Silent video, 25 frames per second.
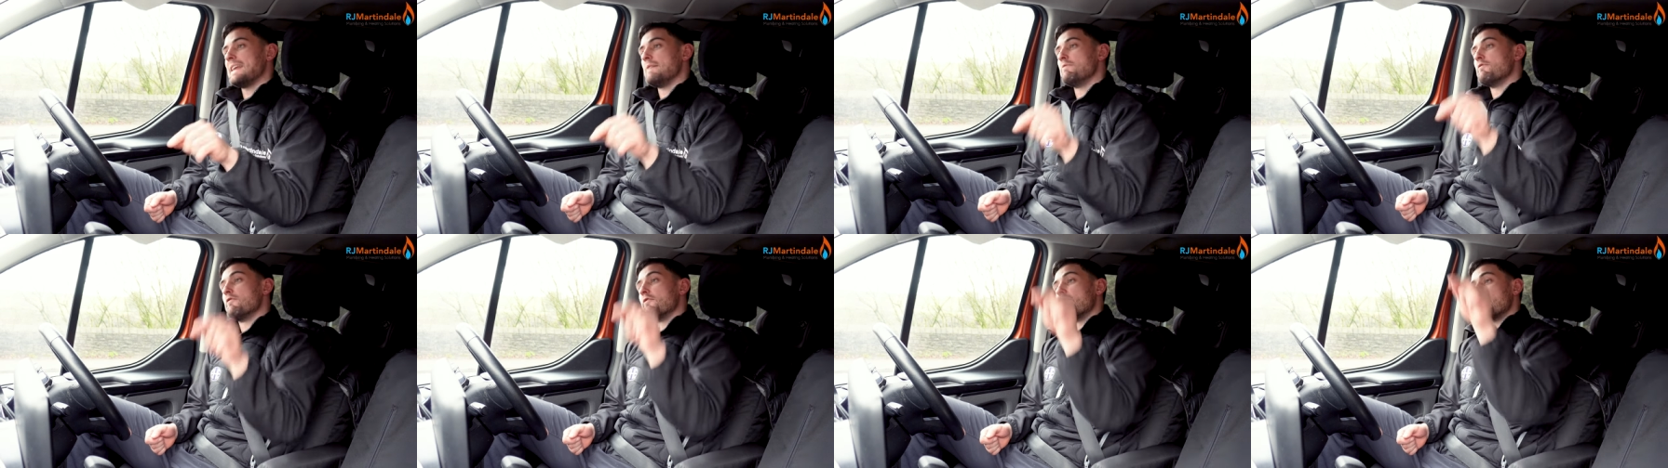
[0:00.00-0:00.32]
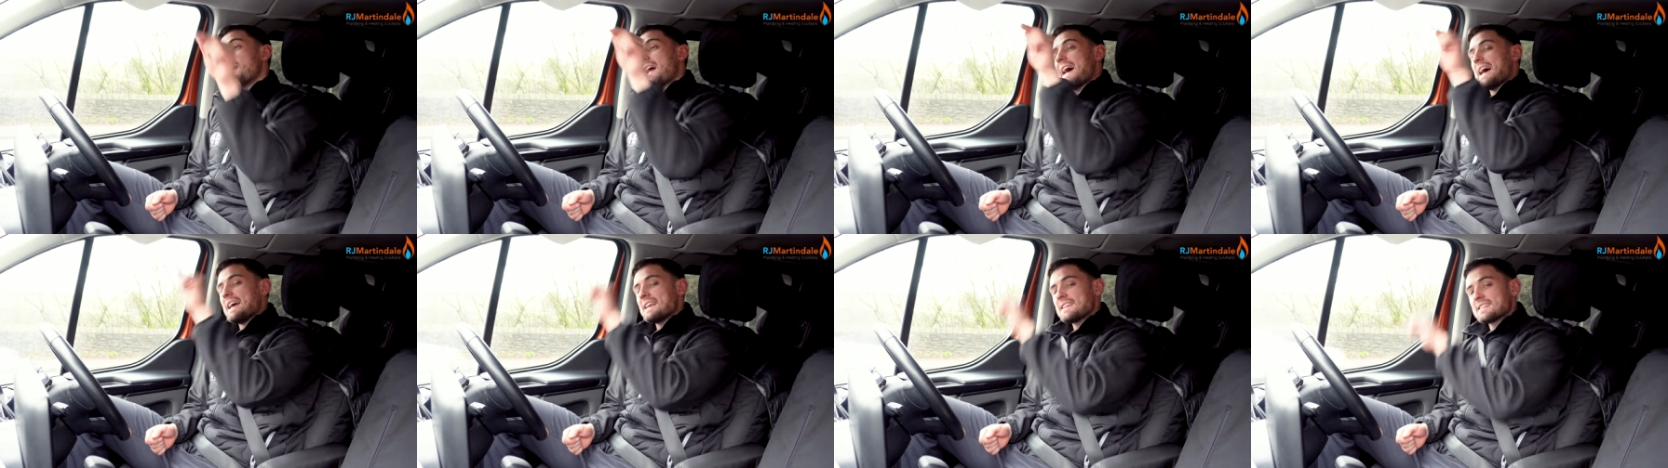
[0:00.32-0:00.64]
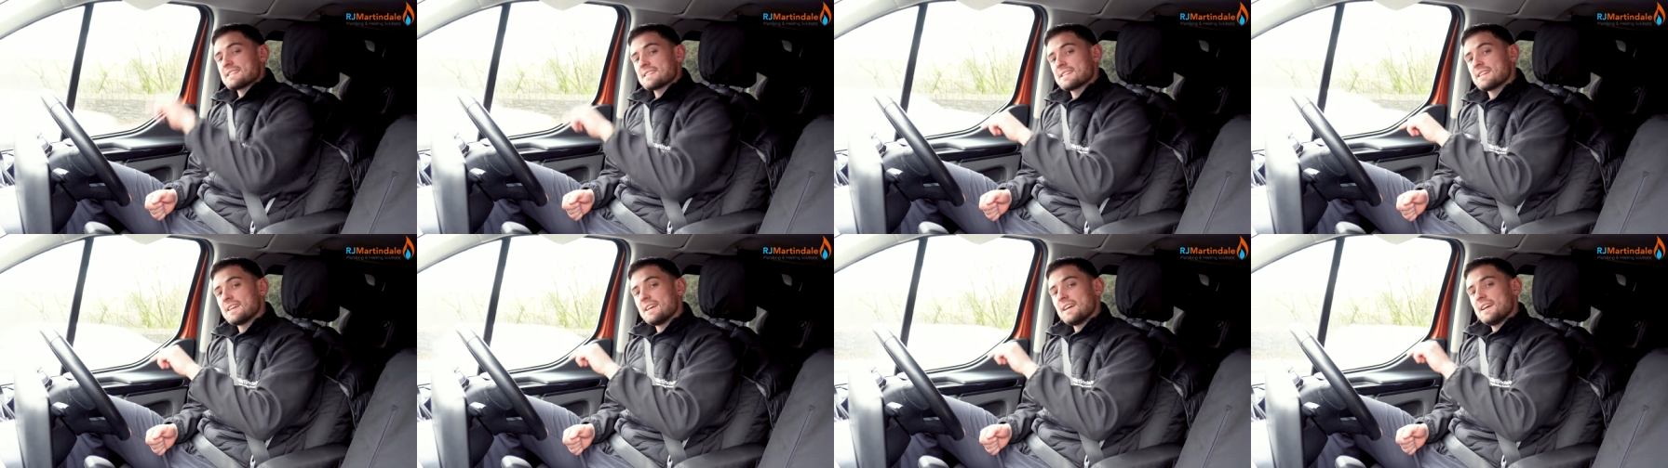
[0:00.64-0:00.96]

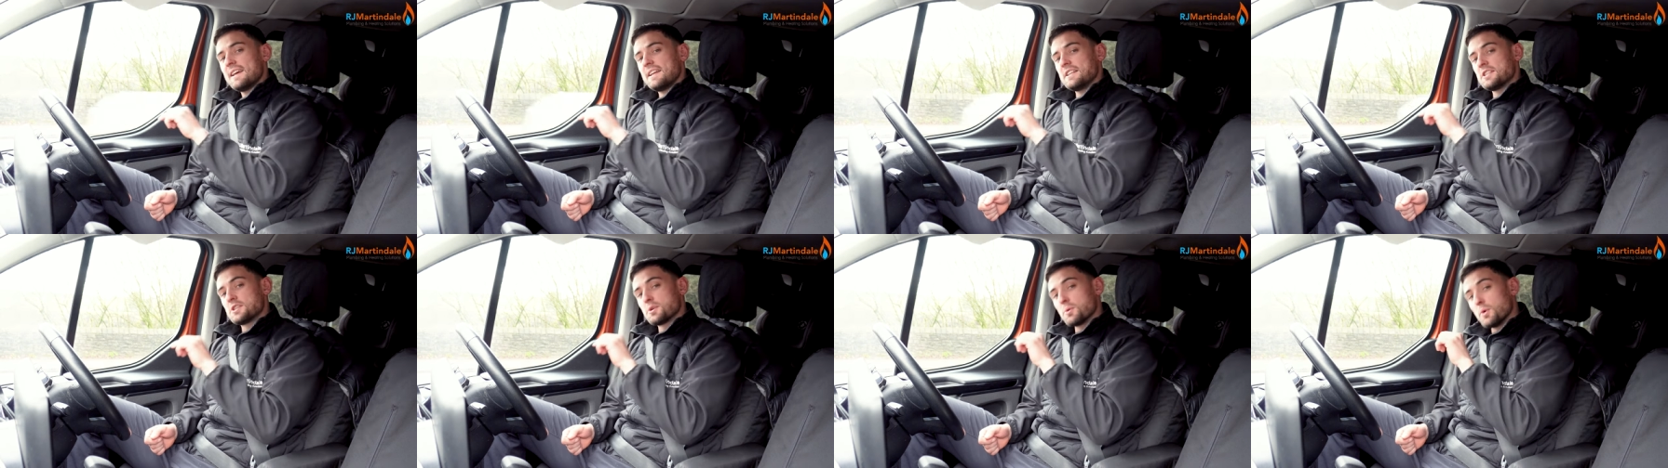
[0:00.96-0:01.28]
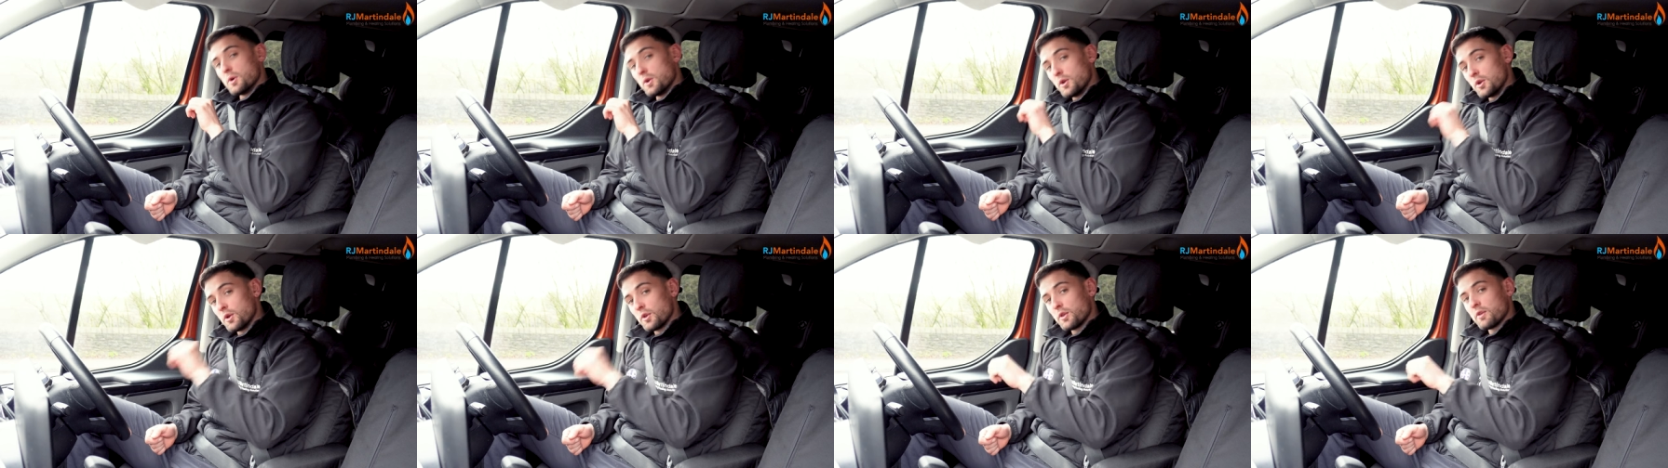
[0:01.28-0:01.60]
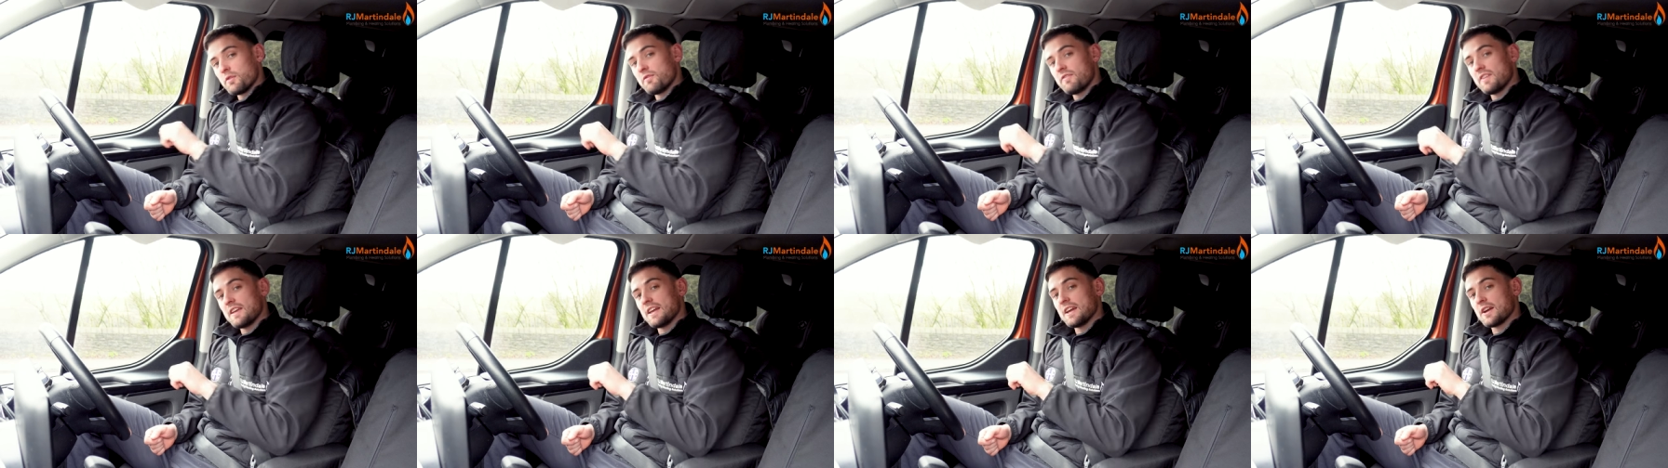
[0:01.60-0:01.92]
invest into
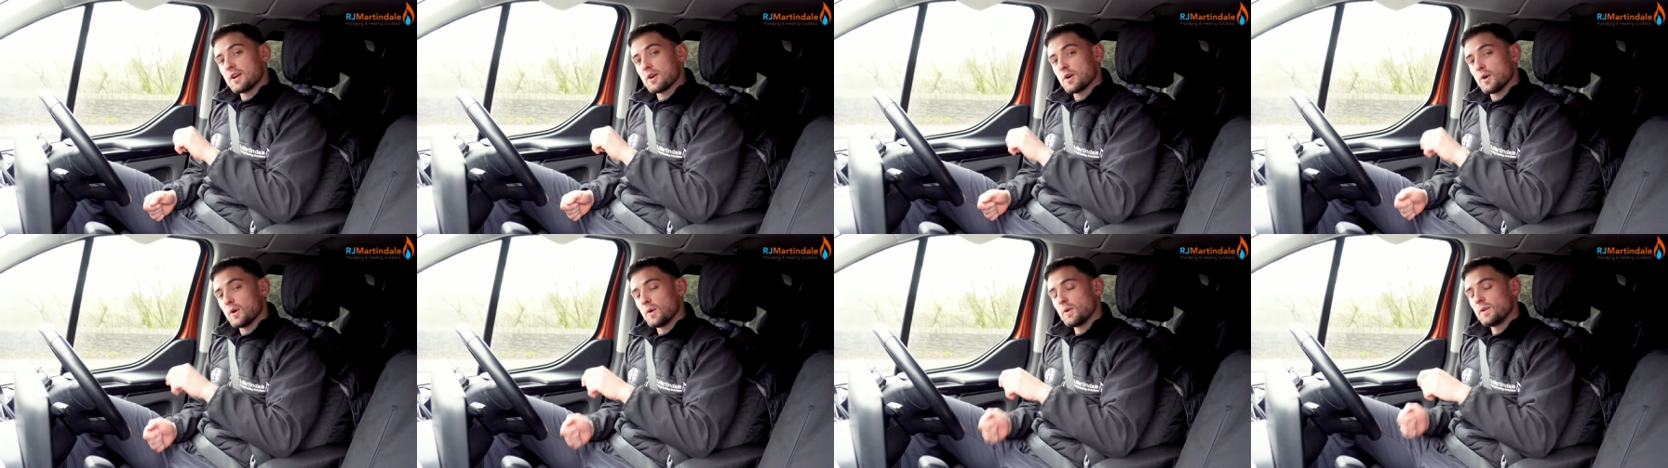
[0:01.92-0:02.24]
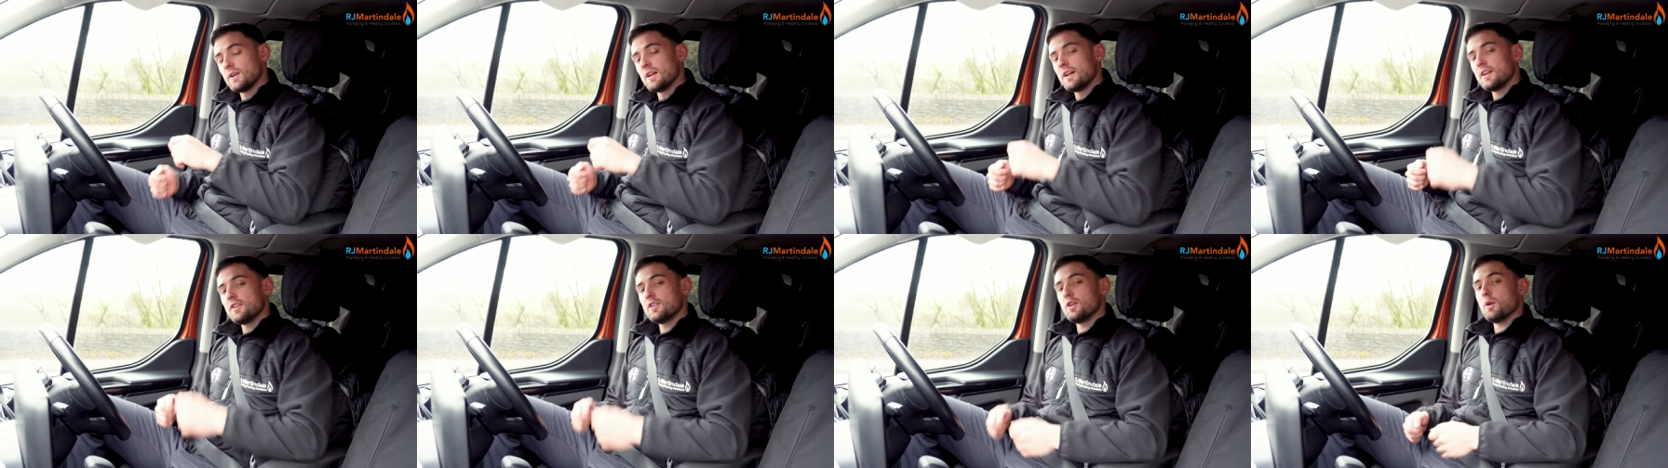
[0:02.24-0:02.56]
another vehicle